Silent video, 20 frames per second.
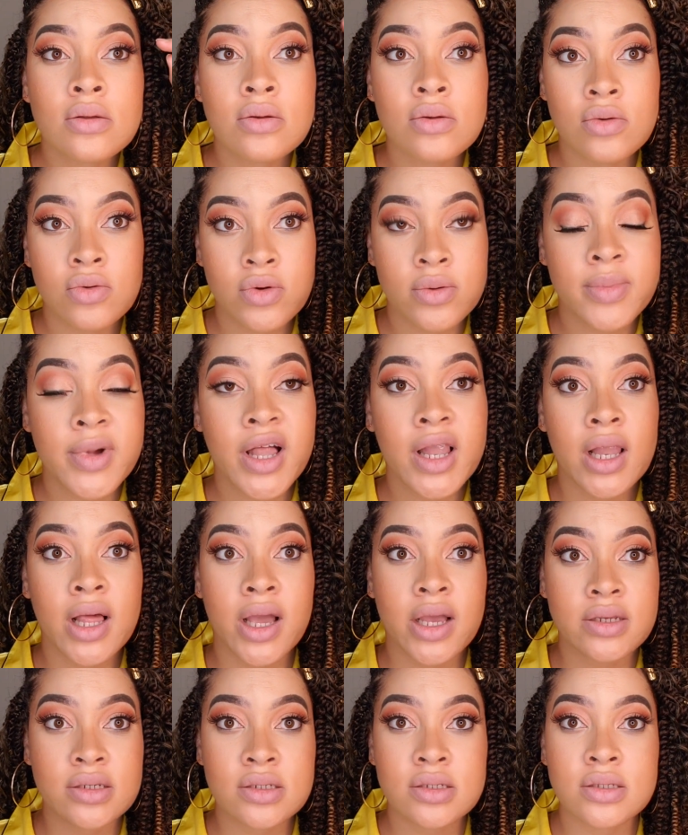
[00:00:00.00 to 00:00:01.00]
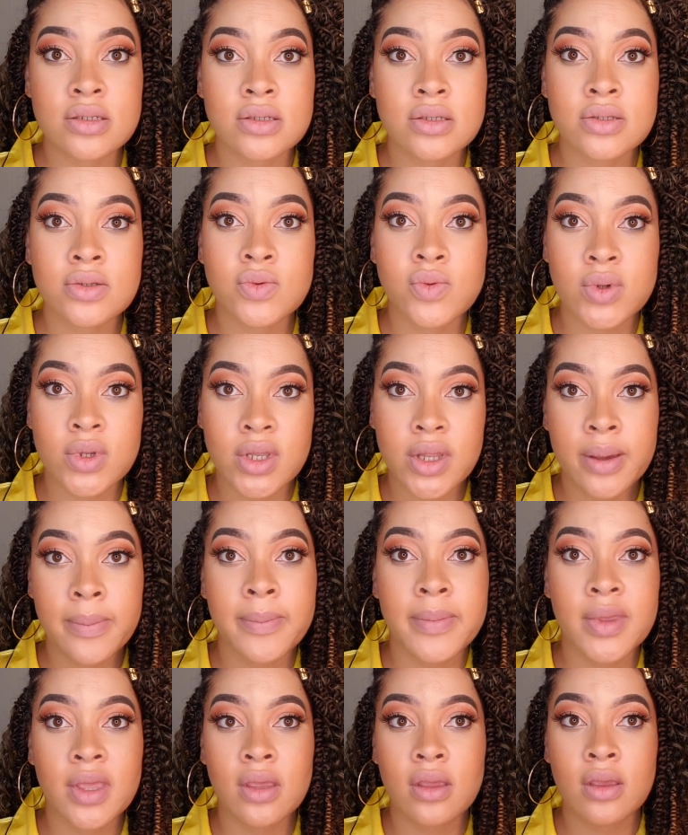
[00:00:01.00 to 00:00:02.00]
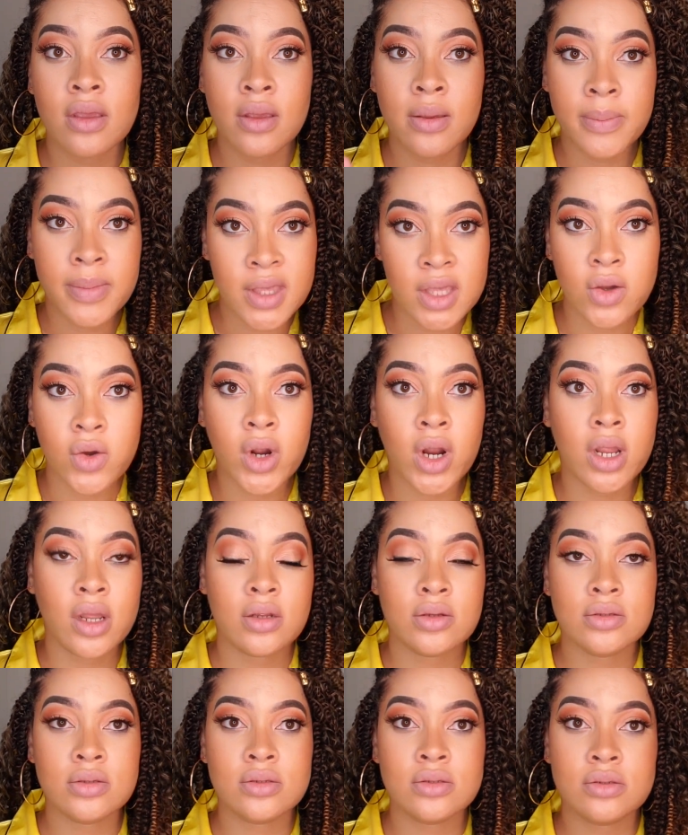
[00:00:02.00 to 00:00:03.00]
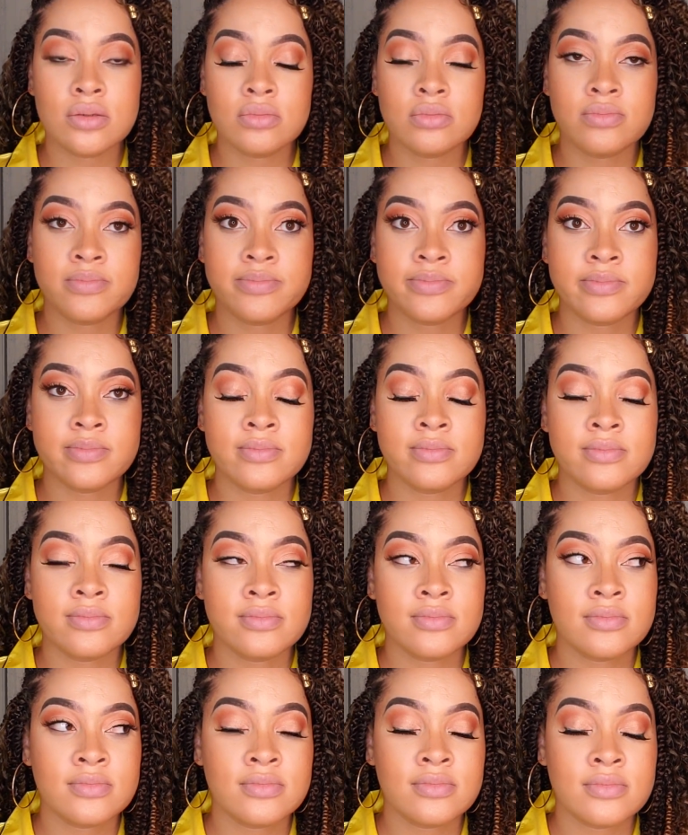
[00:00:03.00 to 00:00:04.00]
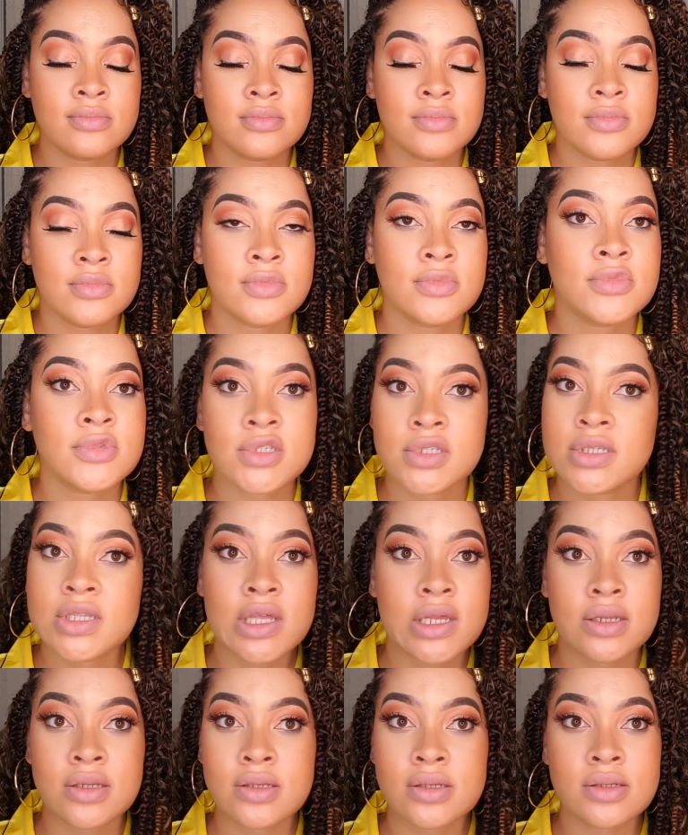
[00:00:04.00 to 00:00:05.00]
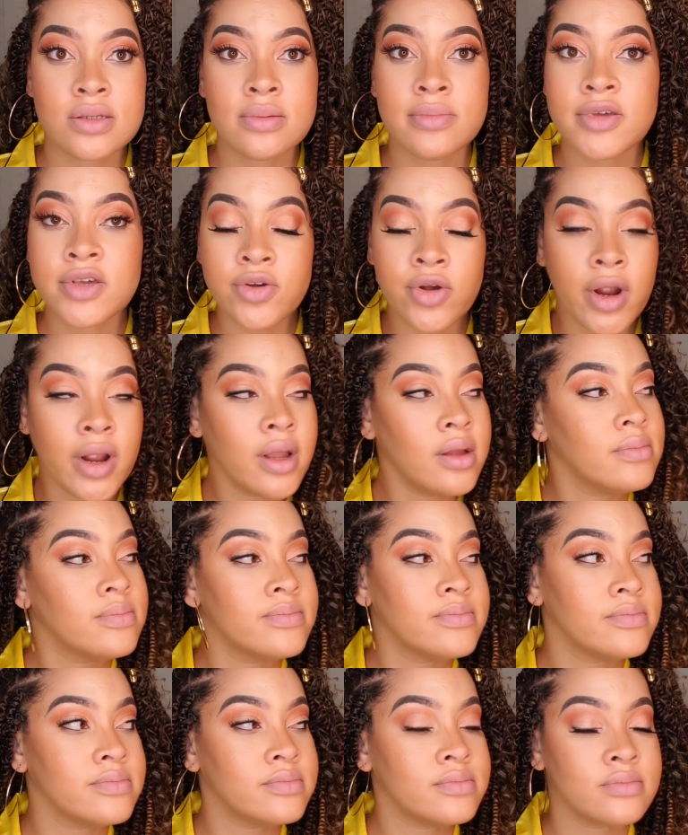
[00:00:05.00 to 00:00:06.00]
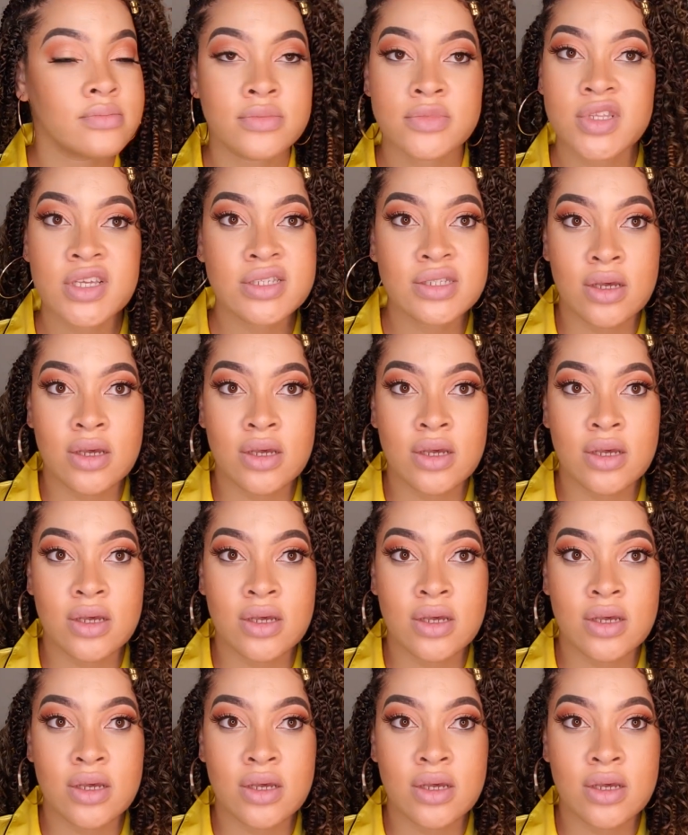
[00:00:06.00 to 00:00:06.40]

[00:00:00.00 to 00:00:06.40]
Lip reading: nor my lashes will let me be great. Just let a sister be great. That's